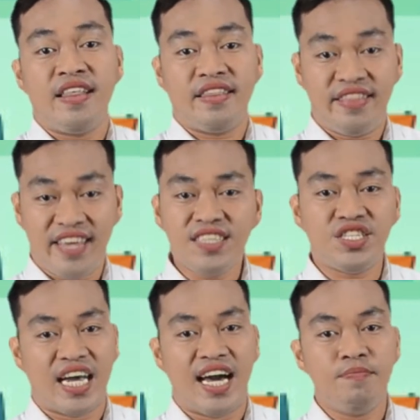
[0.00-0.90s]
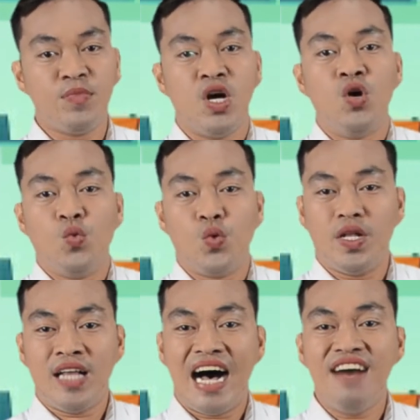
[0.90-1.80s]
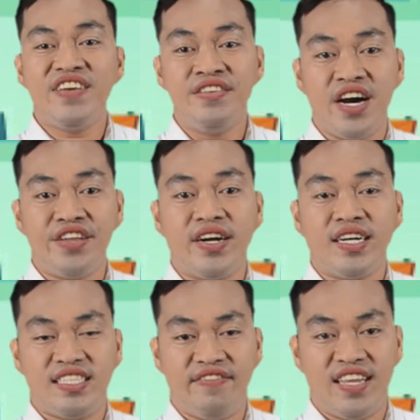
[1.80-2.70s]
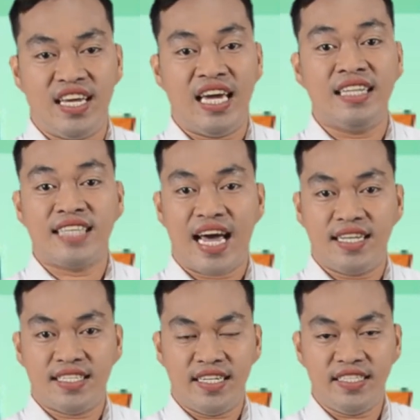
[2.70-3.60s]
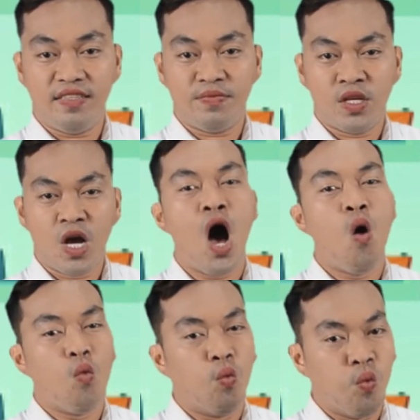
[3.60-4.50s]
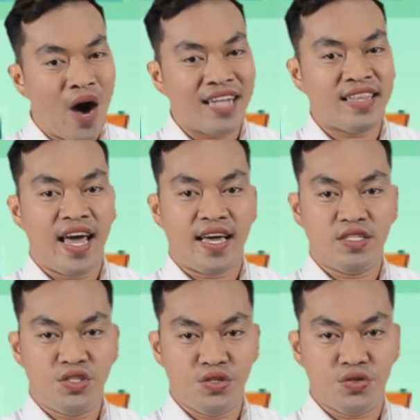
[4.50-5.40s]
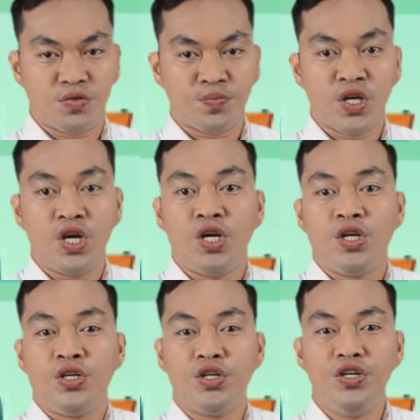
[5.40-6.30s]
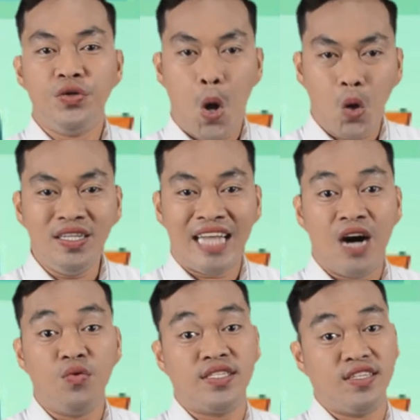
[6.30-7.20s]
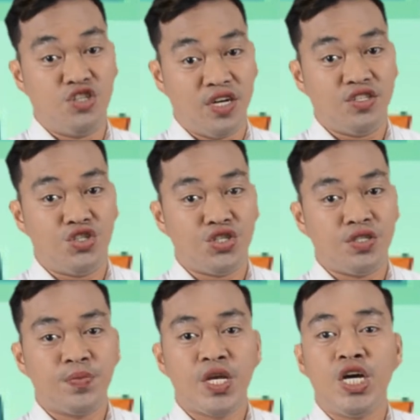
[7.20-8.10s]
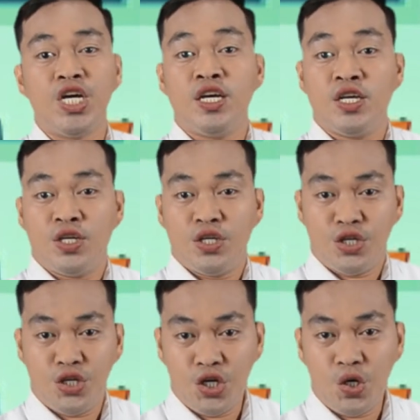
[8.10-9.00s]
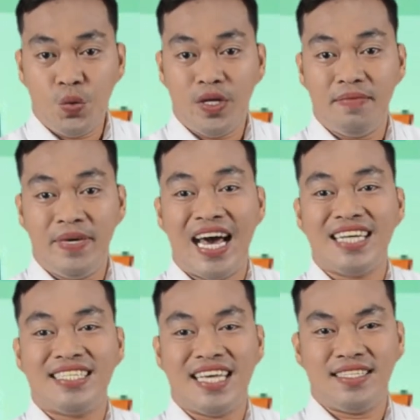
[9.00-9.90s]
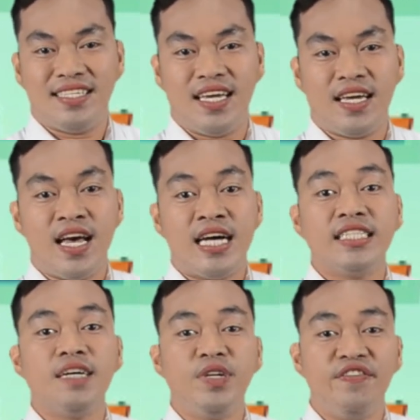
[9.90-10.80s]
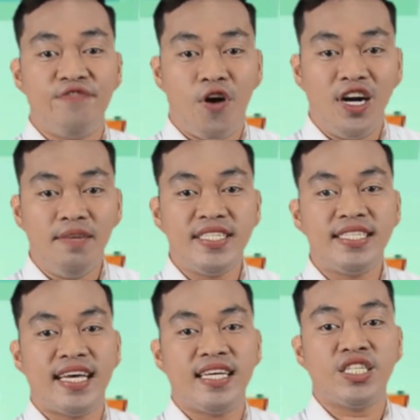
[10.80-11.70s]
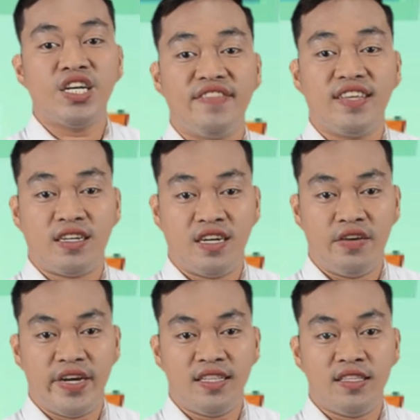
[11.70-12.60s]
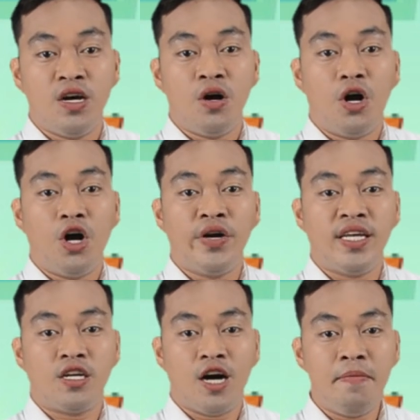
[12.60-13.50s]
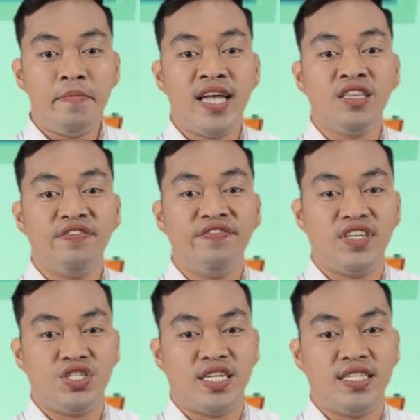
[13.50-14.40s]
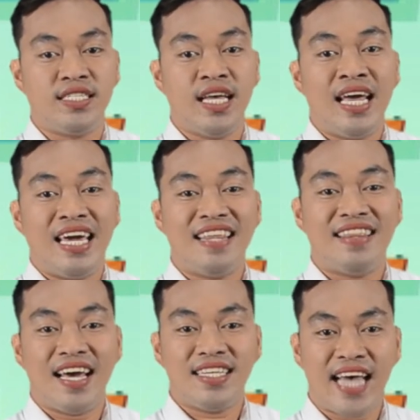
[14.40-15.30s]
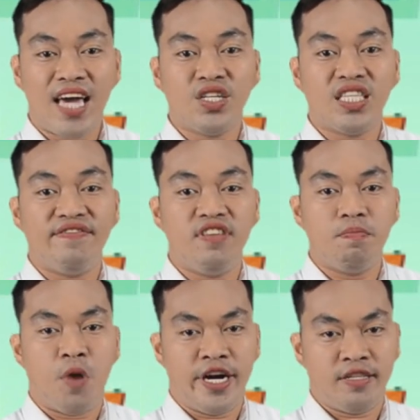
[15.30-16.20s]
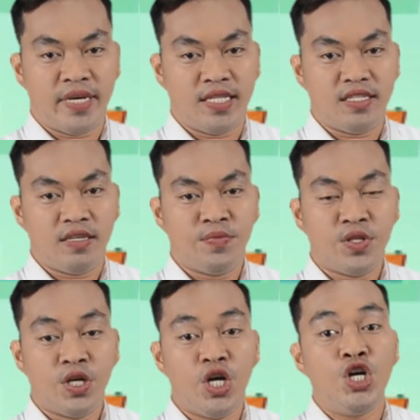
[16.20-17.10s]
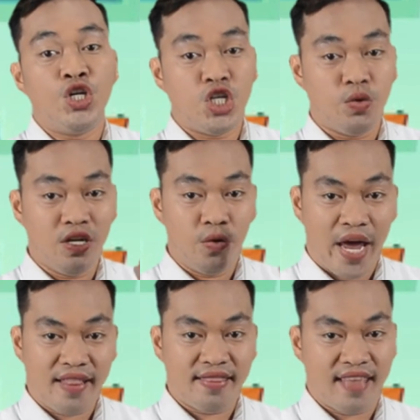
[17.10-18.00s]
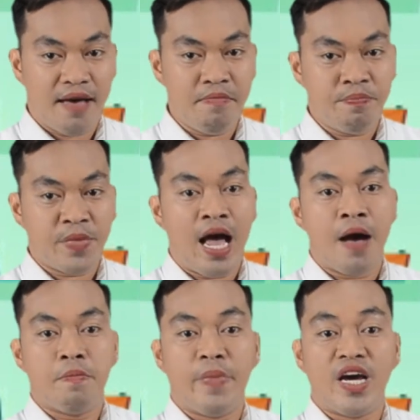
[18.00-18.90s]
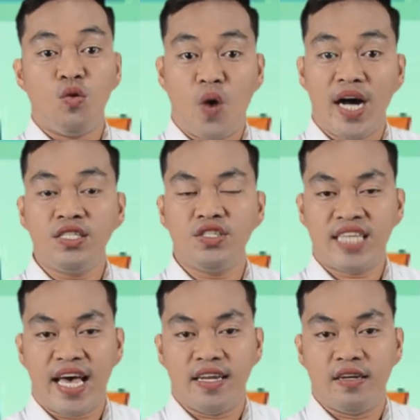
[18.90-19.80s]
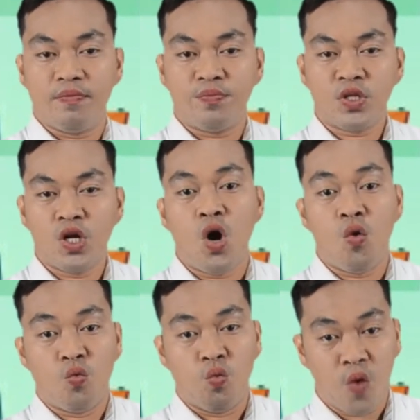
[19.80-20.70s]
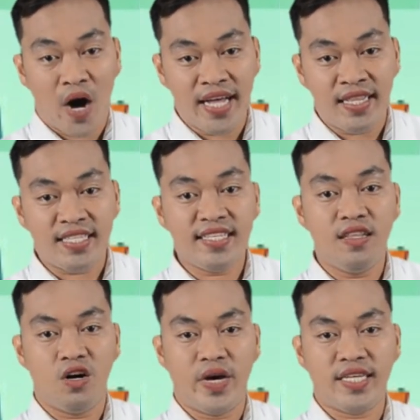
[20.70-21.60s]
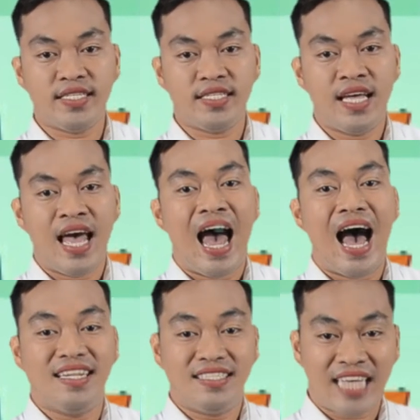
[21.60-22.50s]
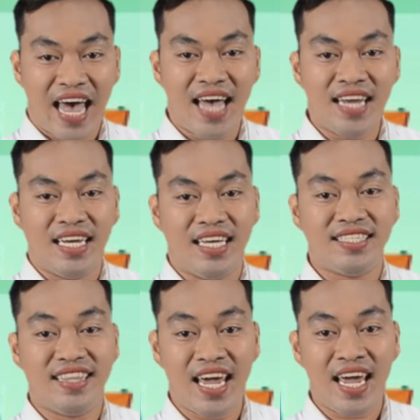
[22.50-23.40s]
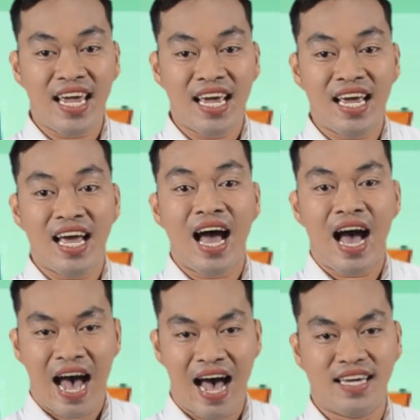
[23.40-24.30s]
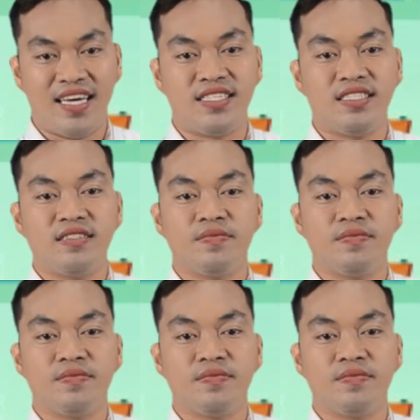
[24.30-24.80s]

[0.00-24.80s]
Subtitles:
This time, we will have another activity entitled, What I Can Do. Your role now is a judge. You will be assessing the performances the current or incumbent officials in the executive department. You will rate them by 1 to 10. 1 is the lowest and 10 is the highest.